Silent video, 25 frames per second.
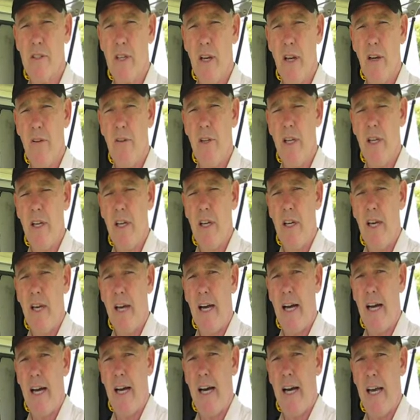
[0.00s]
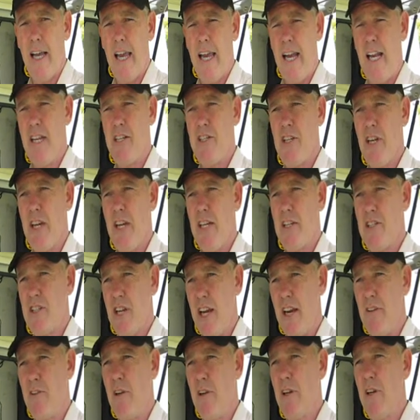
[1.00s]
So uh, energy in
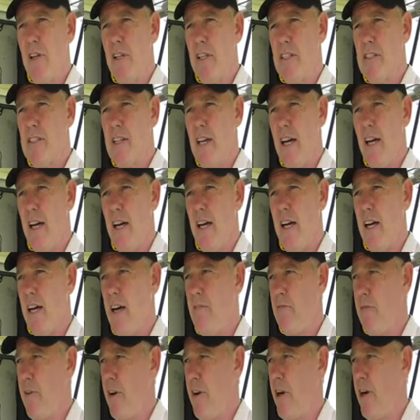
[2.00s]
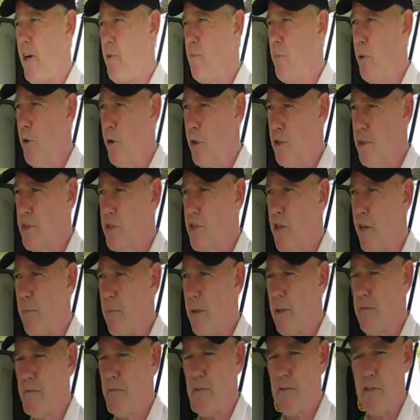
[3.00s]
general is a, a, very important
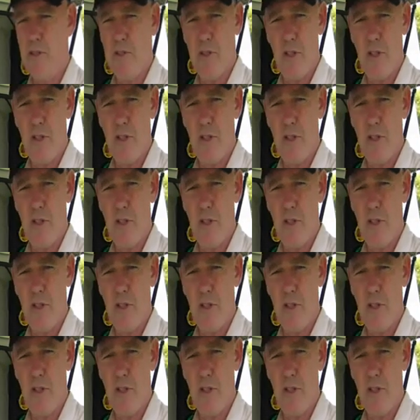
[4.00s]
topic for